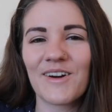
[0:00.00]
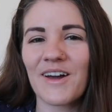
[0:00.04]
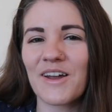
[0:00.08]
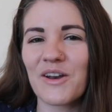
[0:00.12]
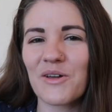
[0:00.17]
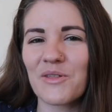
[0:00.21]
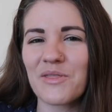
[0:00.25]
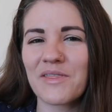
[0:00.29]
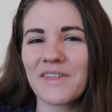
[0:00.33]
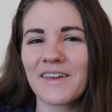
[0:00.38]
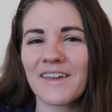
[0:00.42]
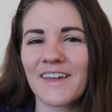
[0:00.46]
I
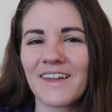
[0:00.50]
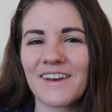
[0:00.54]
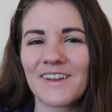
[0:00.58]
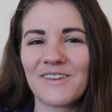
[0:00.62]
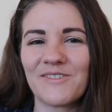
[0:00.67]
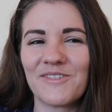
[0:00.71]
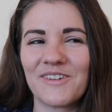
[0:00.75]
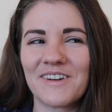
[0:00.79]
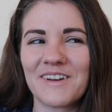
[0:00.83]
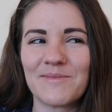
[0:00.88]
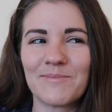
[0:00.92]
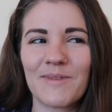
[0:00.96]
don't think
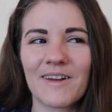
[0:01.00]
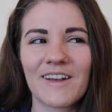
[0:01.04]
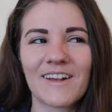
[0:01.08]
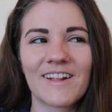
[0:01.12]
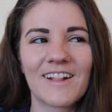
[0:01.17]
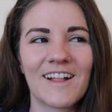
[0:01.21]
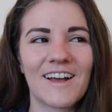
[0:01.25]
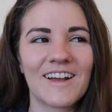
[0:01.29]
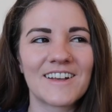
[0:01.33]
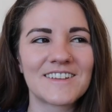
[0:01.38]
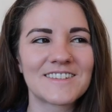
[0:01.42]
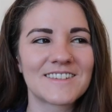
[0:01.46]
anyone in my
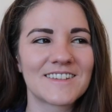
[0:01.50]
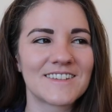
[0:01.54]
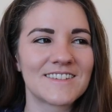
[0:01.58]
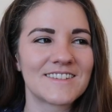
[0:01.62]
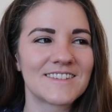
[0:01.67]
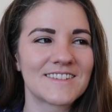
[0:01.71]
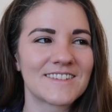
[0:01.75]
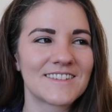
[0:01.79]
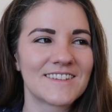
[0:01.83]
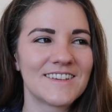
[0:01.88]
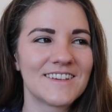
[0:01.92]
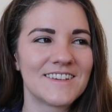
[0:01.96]
class
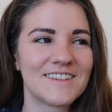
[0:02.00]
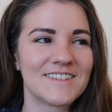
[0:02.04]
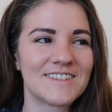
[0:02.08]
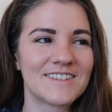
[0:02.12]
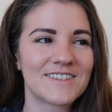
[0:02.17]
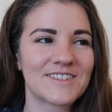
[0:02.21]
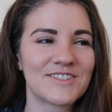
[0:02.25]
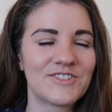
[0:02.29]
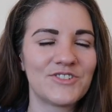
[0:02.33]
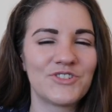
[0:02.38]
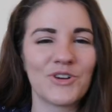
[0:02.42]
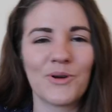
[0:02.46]

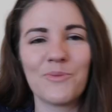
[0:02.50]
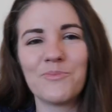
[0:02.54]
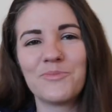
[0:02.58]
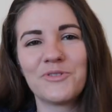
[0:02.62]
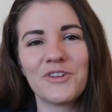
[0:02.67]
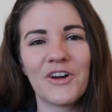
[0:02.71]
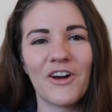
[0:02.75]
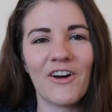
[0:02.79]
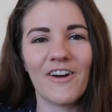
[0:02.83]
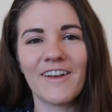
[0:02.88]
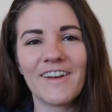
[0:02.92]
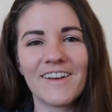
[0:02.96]
has jumped
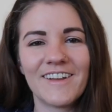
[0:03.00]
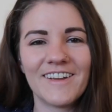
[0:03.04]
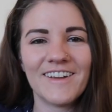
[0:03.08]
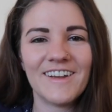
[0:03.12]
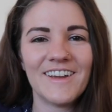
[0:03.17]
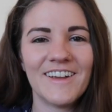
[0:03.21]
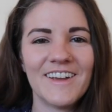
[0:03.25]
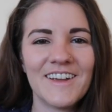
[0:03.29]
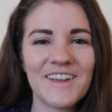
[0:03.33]
on